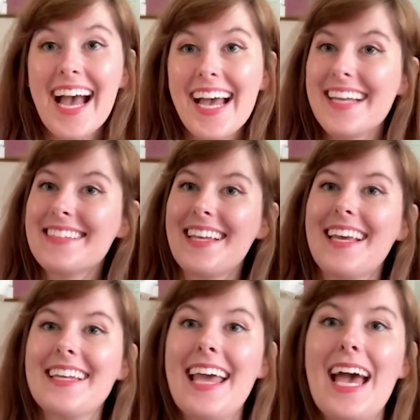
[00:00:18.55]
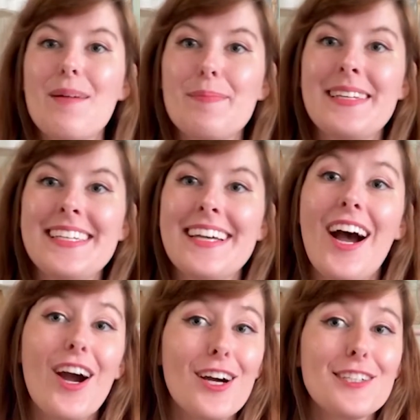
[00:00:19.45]
guys, and happy
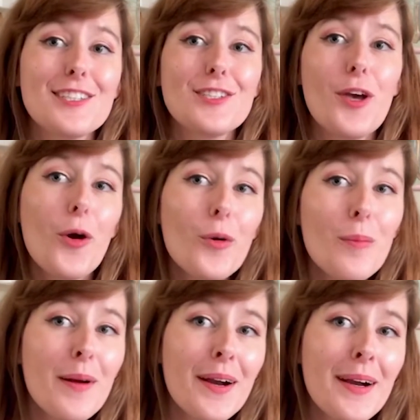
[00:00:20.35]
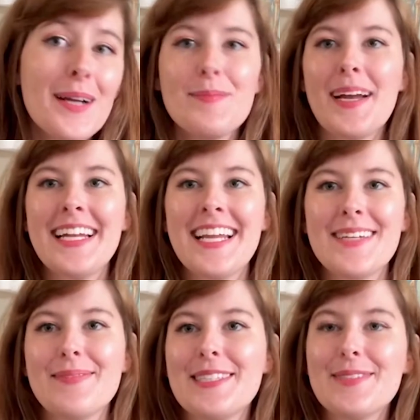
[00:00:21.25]
Arttober. My
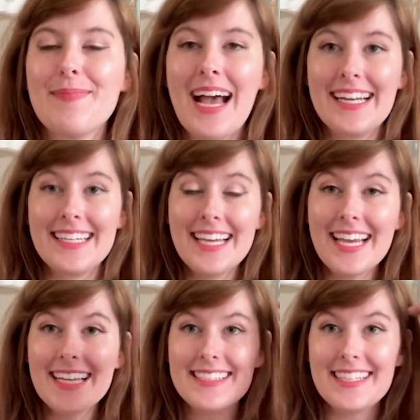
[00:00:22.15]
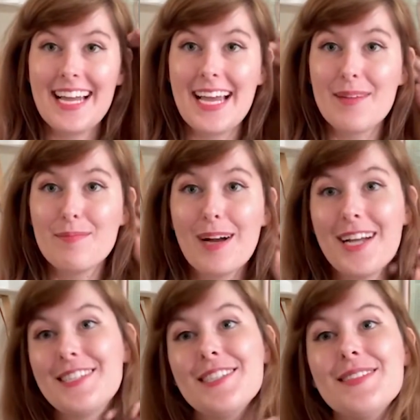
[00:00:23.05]
name is Maddie Hicks and I am
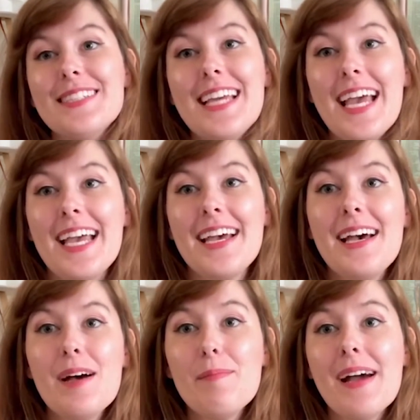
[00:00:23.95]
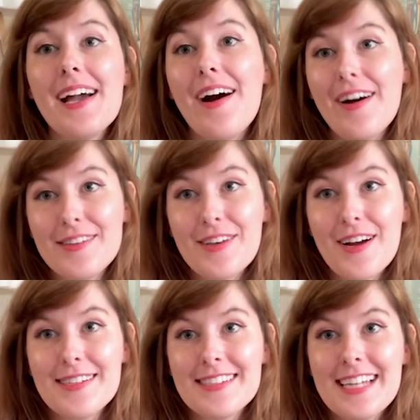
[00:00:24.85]
brought to you today by Oz
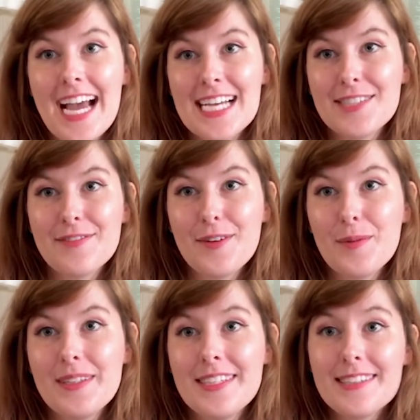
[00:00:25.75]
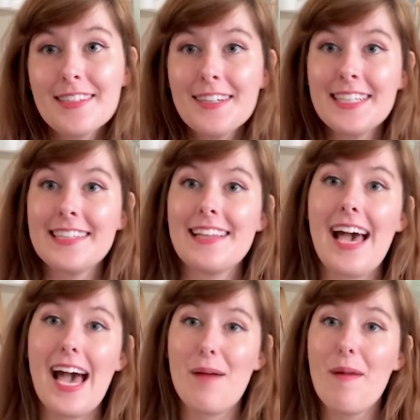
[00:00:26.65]
Arts Nashville with this learning
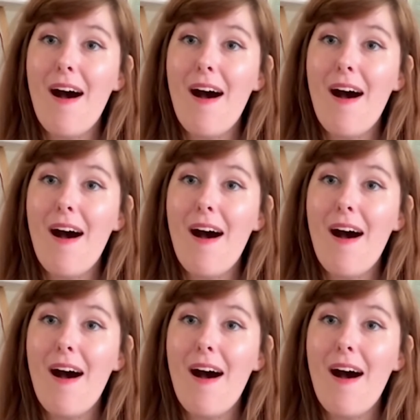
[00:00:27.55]
lab